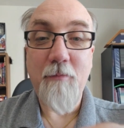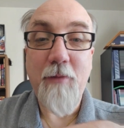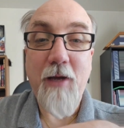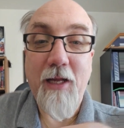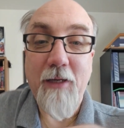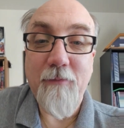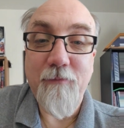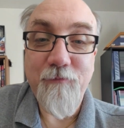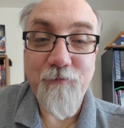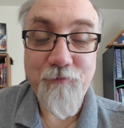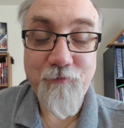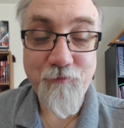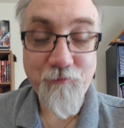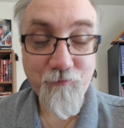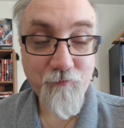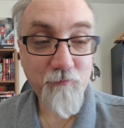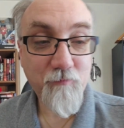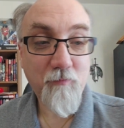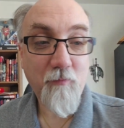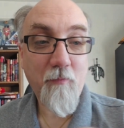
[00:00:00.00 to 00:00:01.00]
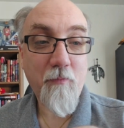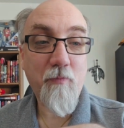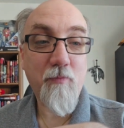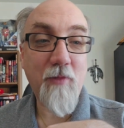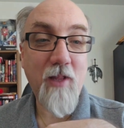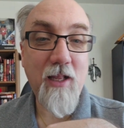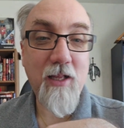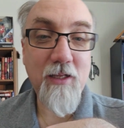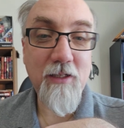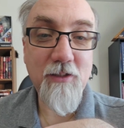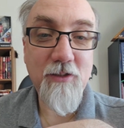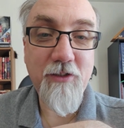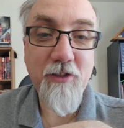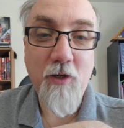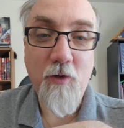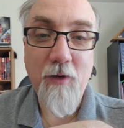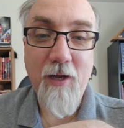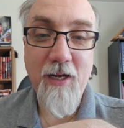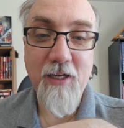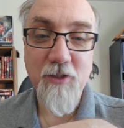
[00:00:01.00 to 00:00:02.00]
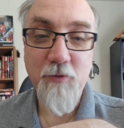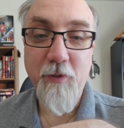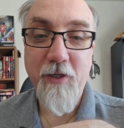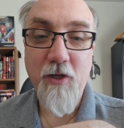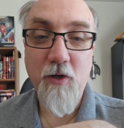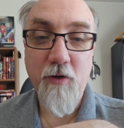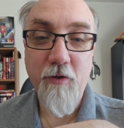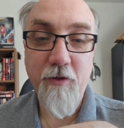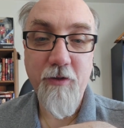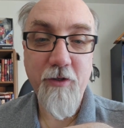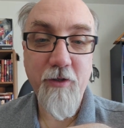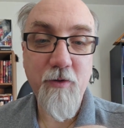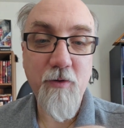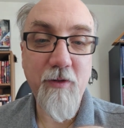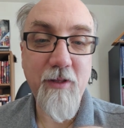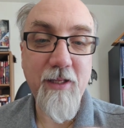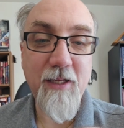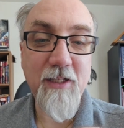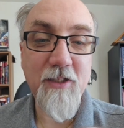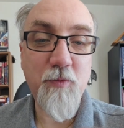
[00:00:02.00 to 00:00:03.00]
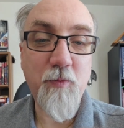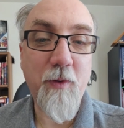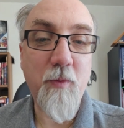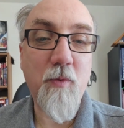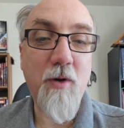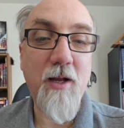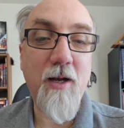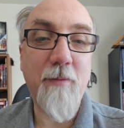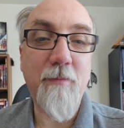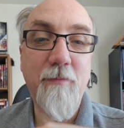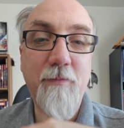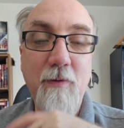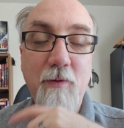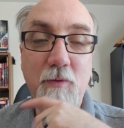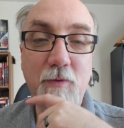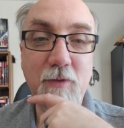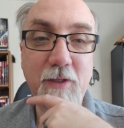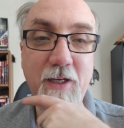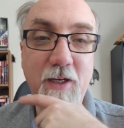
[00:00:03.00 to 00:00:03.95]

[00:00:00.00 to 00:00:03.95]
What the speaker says: But so as we go through this, we want to,